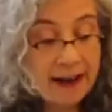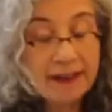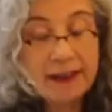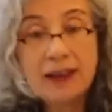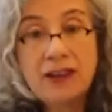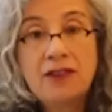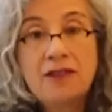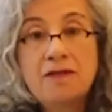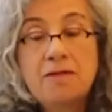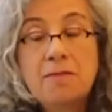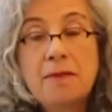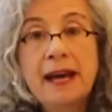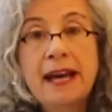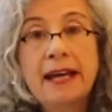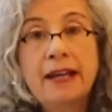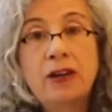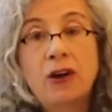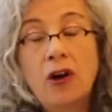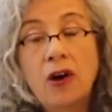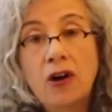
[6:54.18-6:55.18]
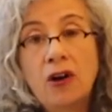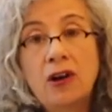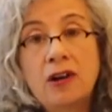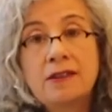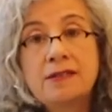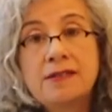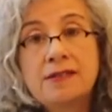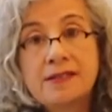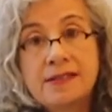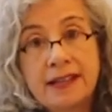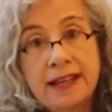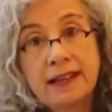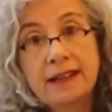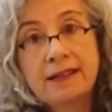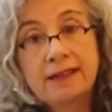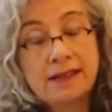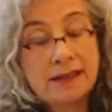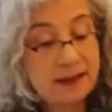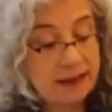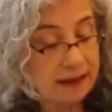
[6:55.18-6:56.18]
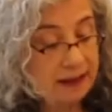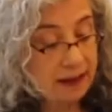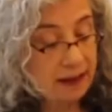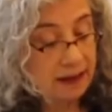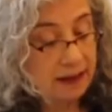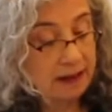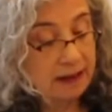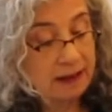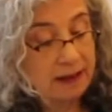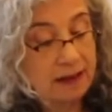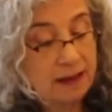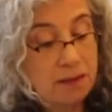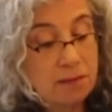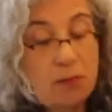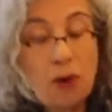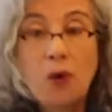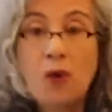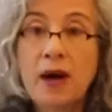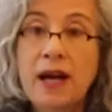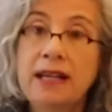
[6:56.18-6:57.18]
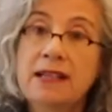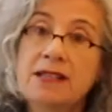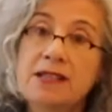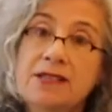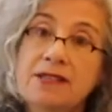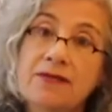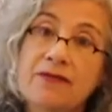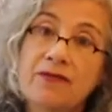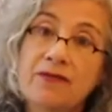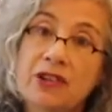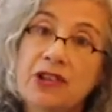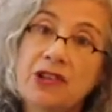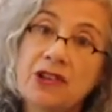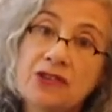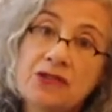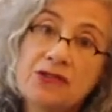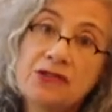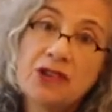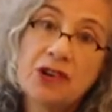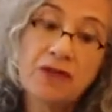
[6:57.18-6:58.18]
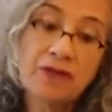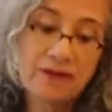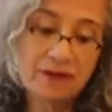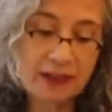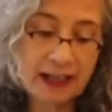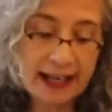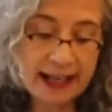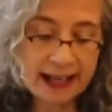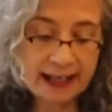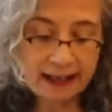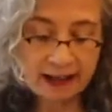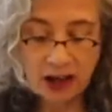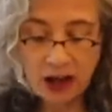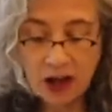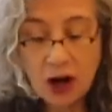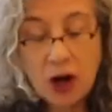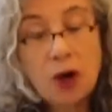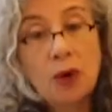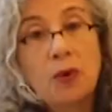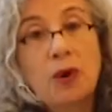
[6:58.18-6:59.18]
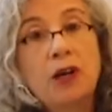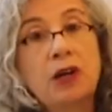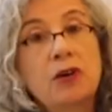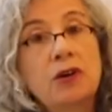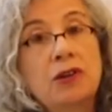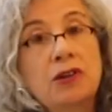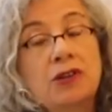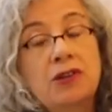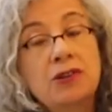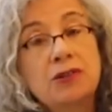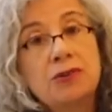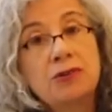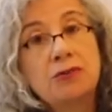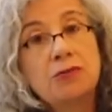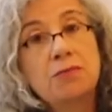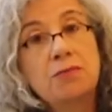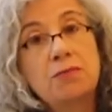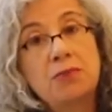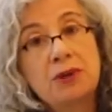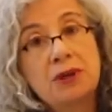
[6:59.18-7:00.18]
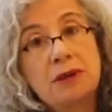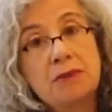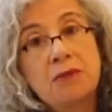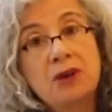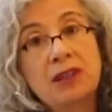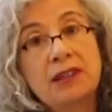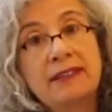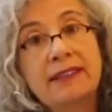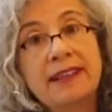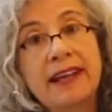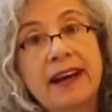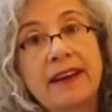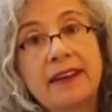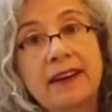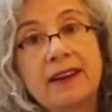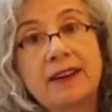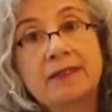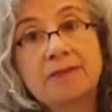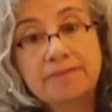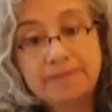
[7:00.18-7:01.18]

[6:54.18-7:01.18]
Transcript: that you've made all 6 points for your snowflake, we're going to put them all together.